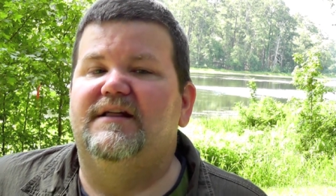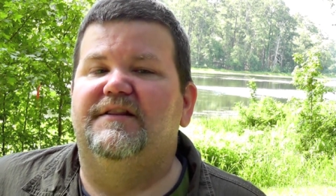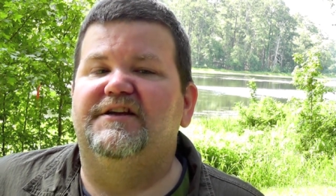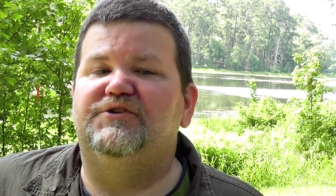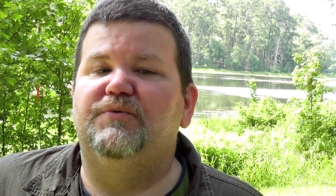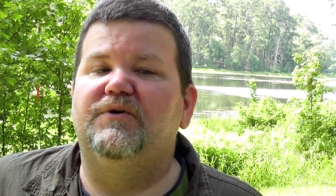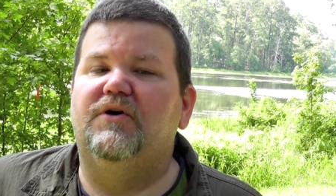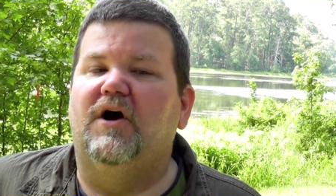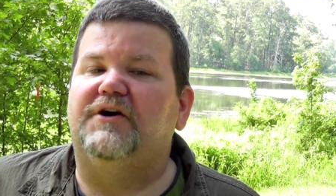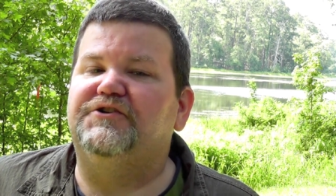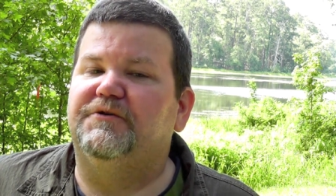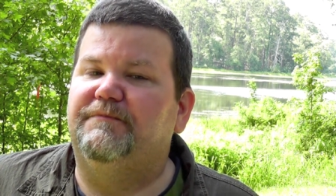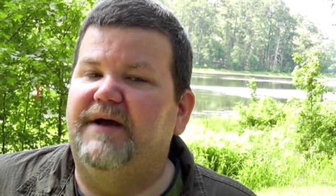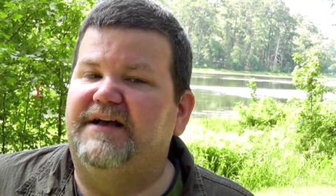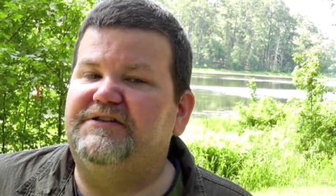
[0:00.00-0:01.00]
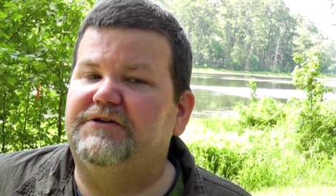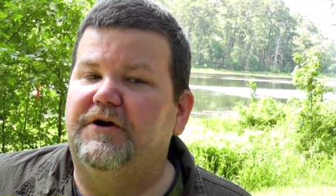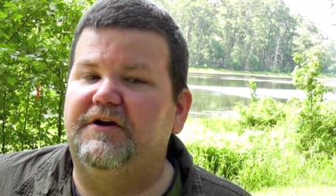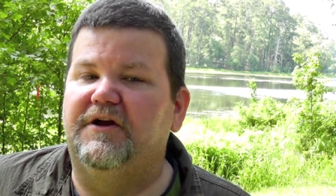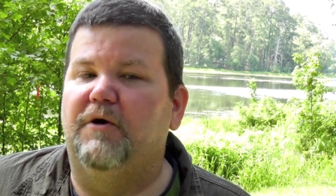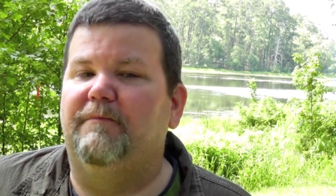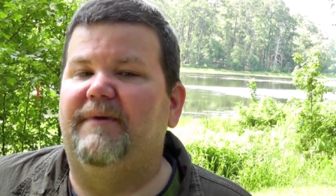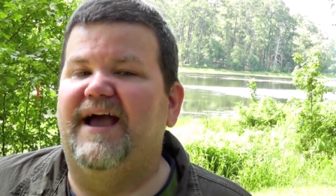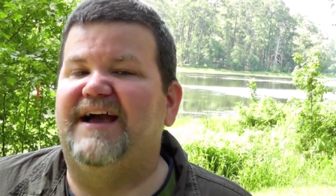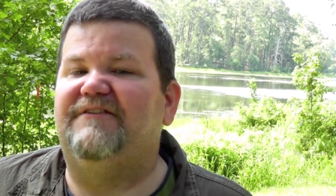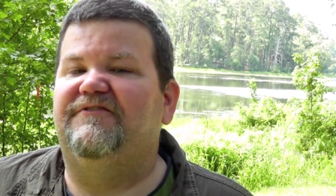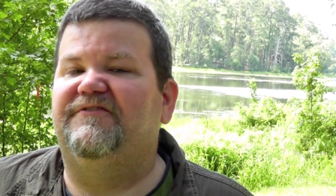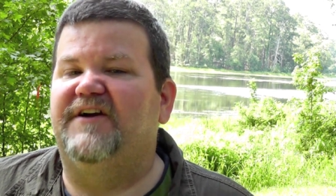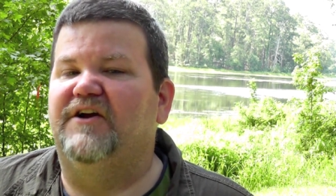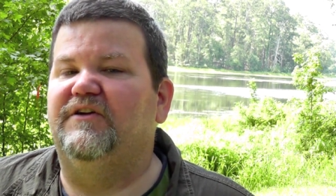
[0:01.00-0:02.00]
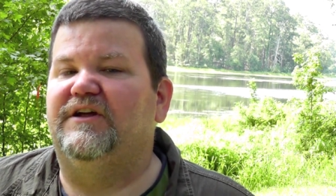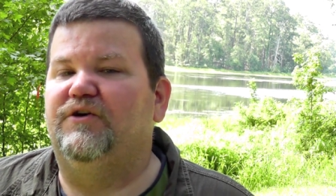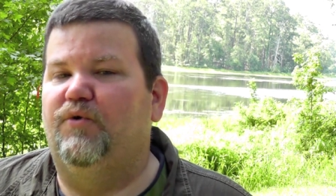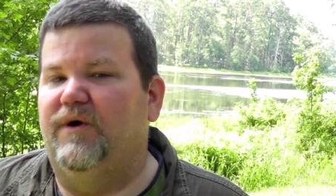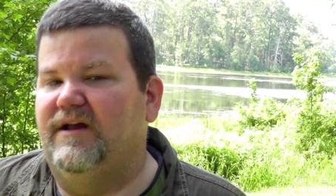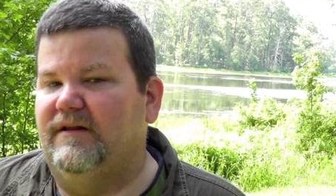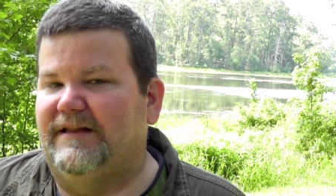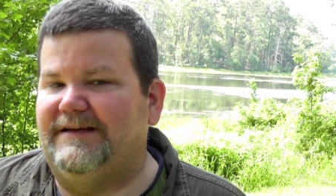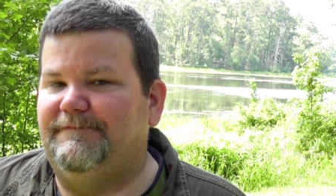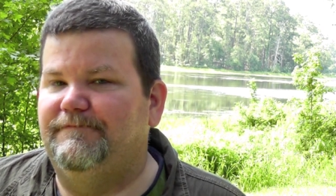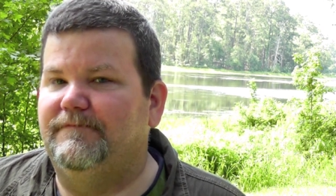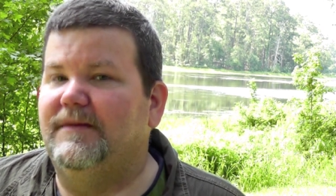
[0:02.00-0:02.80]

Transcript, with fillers: This will cause your pesto to go bad fairly quickly.